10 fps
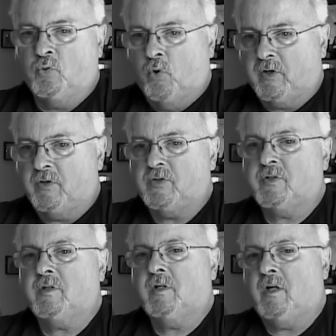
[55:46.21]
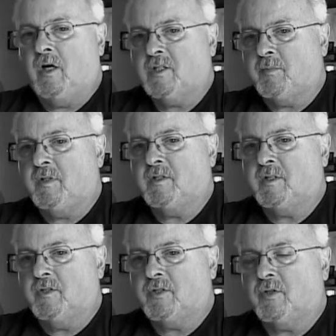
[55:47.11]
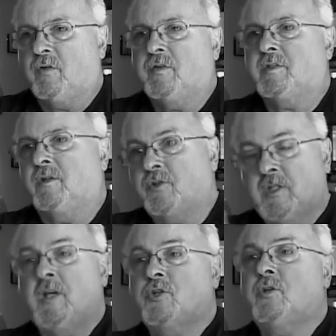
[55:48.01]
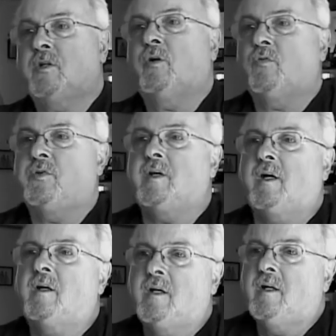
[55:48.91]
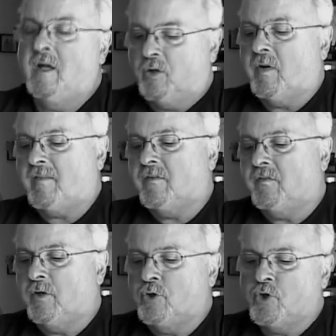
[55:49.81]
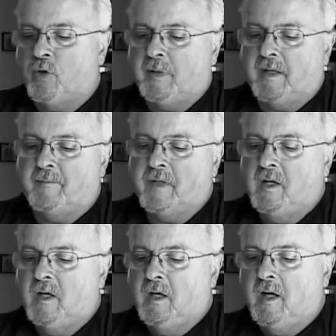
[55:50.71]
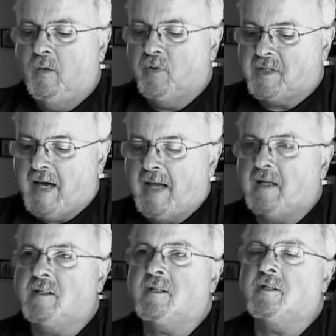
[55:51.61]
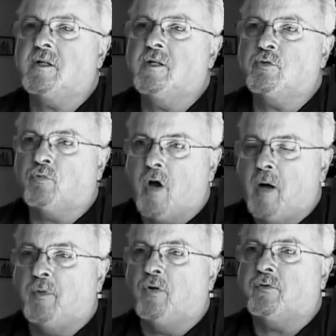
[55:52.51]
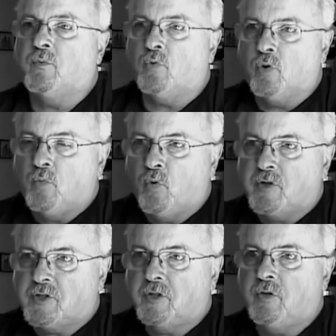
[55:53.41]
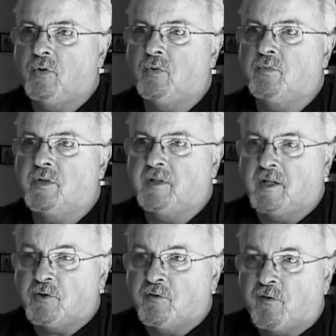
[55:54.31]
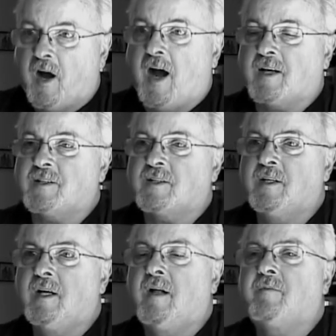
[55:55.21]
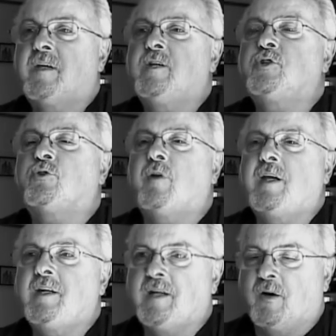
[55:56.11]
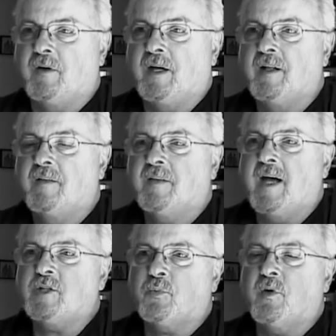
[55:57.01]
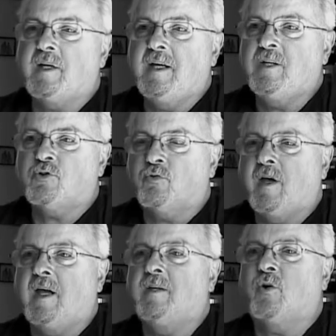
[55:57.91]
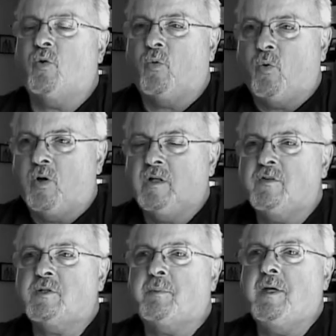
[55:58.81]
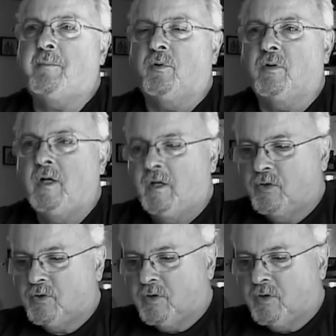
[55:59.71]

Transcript: daughter's husband is in the service, and they're stationed over oh, there yeah. in Grafenwehr in Germany. And what that is, is is Rommel from World War II, the Desert Fox, his training area. That's where he trained all of his people